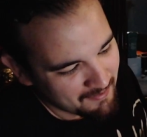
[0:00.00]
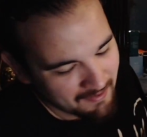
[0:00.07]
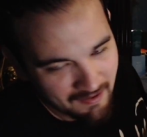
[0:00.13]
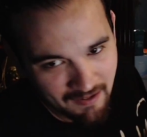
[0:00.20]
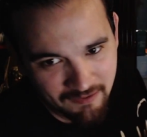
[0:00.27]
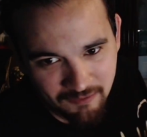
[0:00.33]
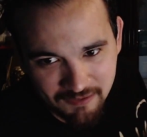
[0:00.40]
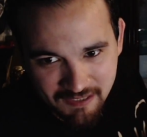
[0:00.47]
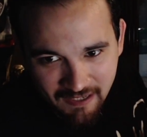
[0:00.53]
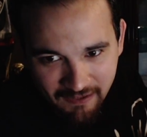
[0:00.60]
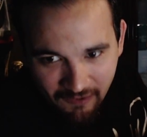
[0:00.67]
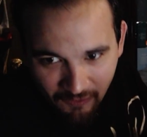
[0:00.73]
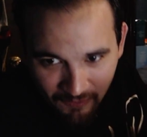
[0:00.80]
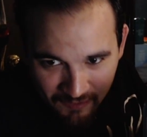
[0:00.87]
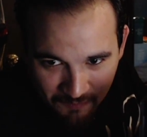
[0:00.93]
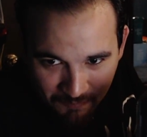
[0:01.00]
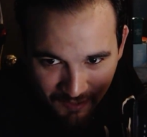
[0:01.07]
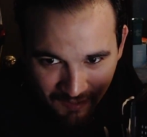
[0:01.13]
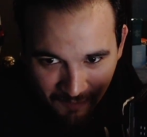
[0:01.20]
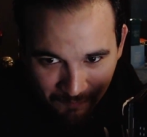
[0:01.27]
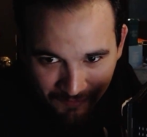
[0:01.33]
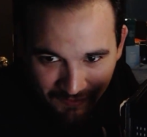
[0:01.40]
I know it's kind of hard to
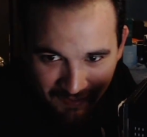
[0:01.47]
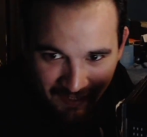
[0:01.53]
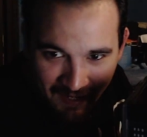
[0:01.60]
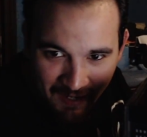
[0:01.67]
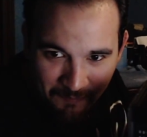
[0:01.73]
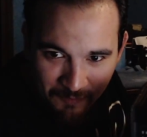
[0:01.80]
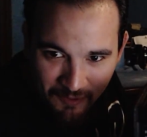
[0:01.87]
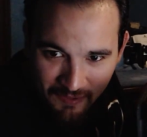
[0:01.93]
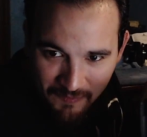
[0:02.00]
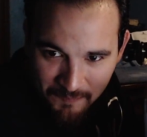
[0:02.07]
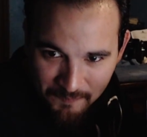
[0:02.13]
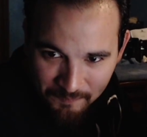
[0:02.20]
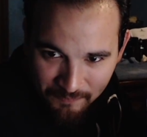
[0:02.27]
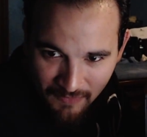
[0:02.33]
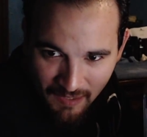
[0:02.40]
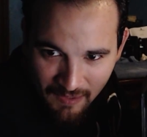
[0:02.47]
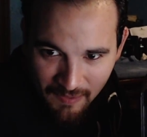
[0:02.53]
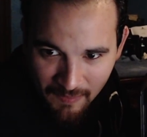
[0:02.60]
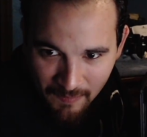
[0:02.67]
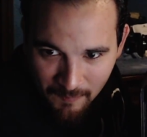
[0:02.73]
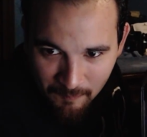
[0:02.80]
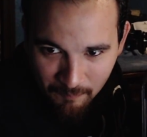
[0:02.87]
pick up on the camera,
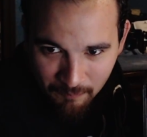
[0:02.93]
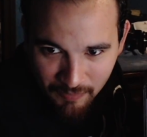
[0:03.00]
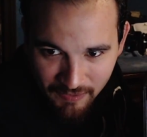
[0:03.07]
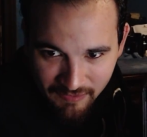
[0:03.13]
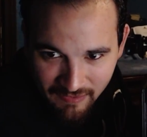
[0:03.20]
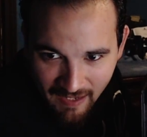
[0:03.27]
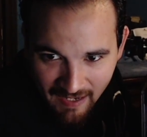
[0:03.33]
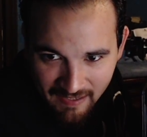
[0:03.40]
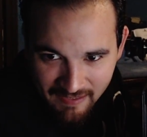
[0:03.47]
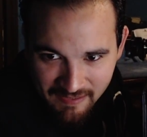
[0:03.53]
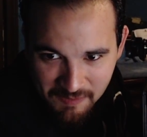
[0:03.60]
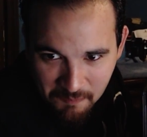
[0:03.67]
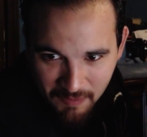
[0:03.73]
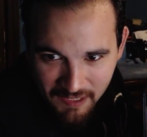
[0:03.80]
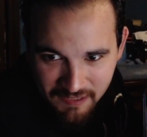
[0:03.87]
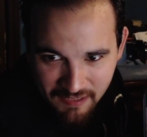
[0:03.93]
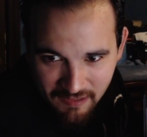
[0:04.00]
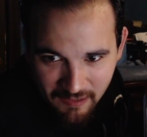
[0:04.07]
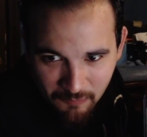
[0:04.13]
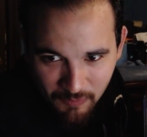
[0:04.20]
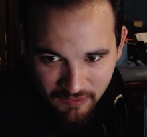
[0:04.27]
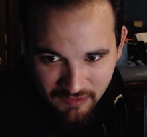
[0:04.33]
but that is
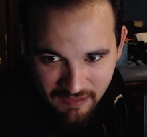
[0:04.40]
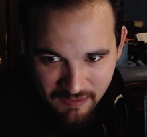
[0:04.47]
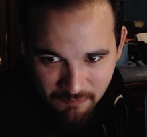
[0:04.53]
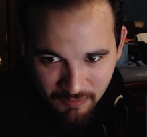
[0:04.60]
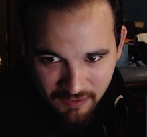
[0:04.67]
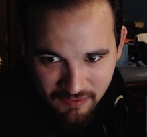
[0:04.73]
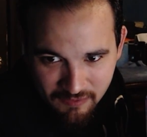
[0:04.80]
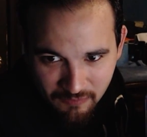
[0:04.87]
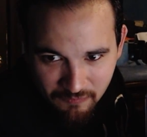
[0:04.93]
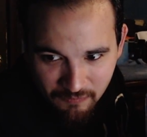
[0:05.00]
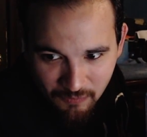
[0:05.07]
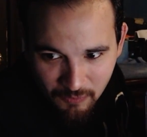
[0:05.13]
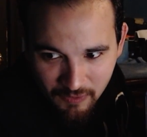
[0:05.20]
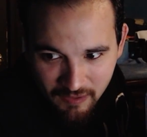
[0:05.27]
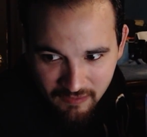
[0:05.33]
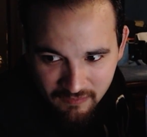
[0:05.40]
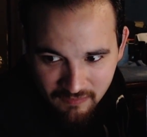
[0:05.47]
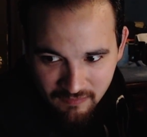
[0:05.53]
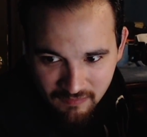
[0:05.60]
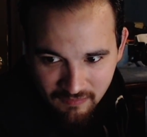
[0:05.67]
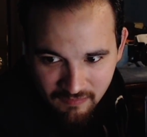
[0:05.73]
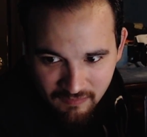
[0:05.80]
basically what these buttons are for.
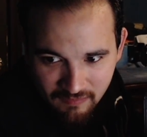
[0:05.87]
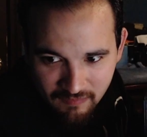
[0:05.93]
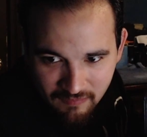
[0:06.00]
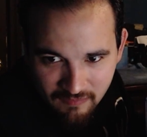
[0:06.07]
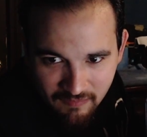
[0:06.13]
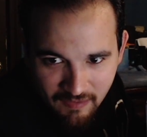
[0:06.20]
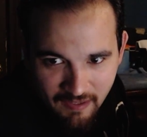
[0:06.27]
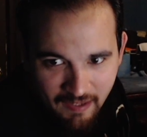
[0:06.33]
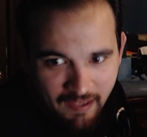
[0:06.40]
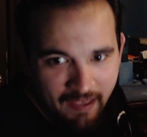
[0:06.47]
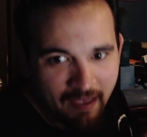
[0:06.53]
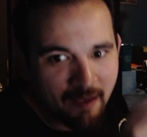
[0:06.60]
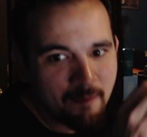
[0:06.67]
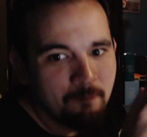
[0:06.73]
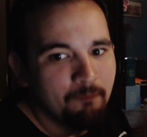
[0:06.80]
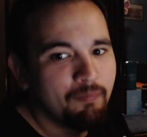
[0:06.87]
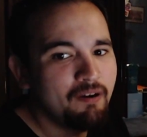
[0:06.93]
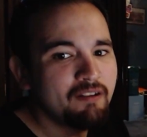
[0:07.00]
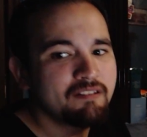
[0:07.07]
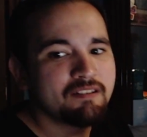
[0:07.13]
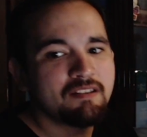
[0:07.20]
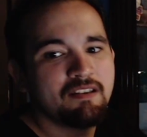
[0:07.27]

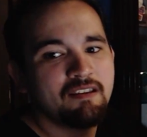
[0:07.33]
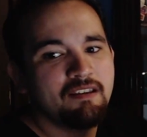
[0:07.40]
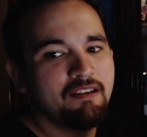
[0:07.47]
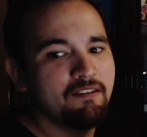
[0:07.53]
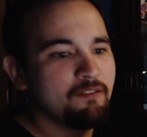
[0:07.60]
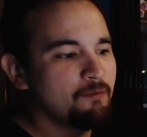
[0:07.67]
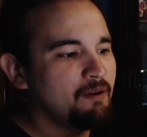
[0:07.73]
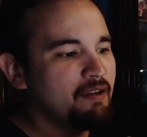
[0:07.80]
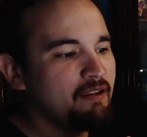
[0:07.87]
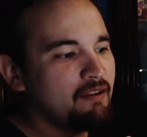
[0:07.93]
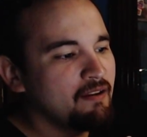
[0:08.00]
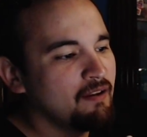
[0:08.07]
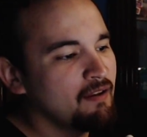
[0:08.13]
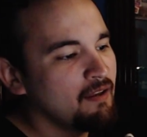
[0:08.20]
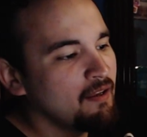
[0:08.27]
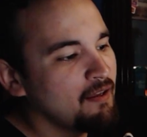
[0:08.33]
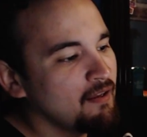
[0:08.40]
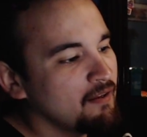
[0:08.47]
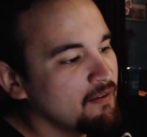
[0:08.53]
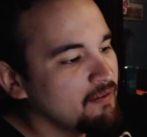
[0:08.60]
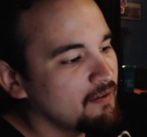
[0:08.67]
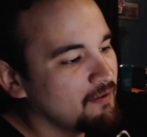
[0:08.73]
But either way,
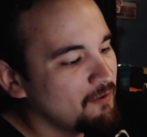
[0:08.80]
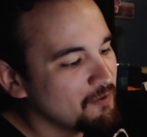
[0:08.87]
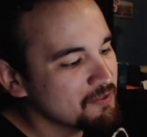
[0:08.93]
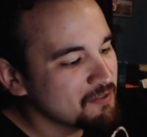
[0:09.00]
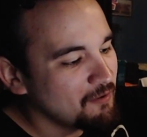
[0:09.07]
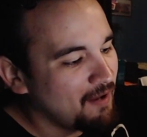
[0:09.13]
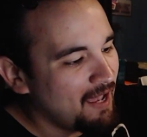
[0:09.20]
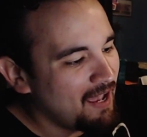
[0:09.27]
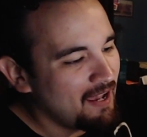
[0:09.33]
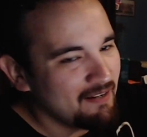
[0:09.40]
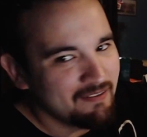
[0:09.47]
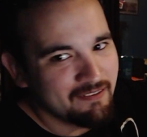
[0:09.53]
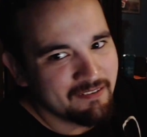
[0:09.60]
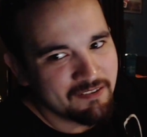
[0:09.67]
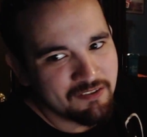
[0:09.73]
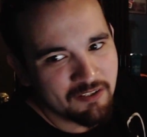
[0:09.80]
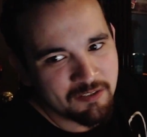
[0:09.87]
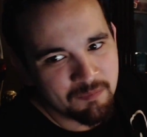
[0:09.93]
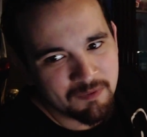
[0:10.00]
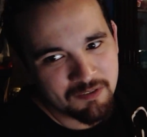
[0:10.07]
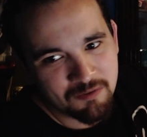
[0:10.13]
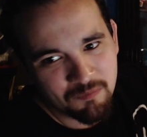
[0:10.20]
it also had an
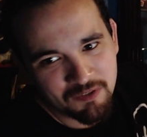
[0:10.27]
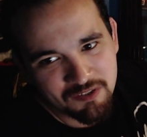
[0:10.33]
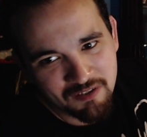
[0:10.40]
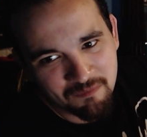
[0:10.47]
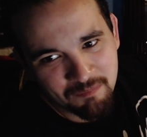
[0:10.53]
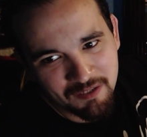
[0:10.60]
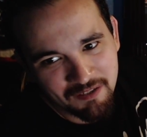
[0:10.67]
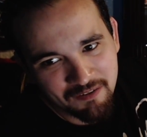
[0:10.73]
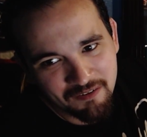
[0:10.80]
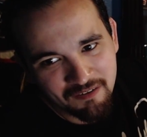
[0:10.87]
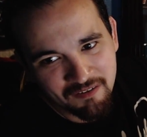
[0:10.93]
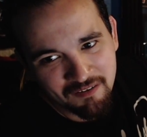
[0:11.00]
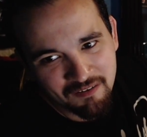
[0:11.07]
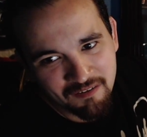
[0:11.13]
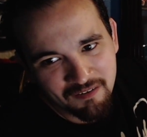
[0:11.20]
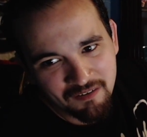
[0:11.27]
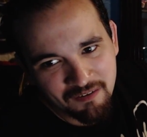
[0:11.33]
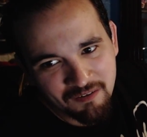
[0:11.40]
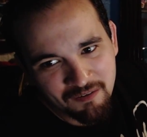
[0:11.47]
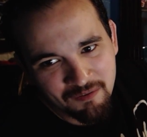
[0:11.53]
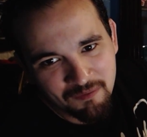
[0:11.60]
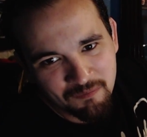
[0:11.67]
adjustment switch up here
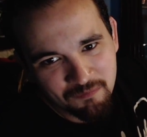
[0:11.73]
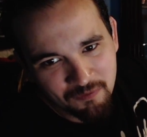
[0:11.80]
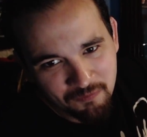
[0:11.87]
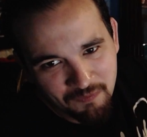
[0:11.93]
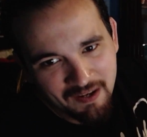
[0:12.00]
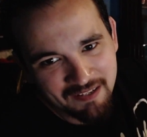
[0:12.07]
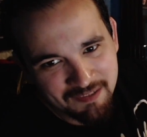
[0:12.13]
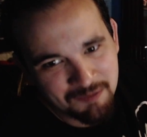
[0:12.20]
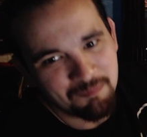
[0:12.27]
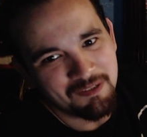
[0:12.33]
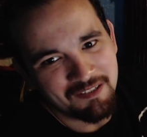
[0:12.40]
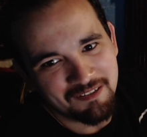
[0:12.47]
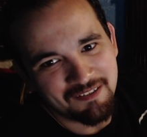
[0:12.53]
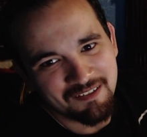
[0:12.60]
for fan speed.